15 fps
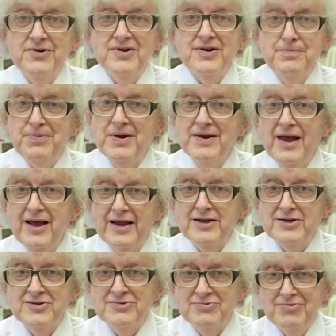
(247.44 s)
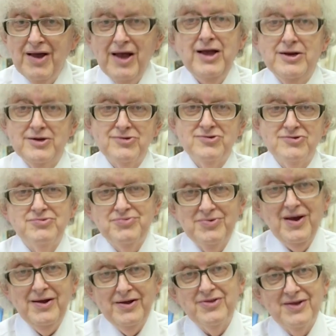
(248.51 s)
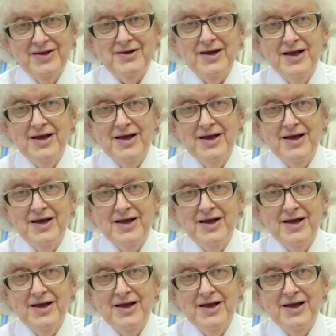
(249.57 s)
only polite and I think,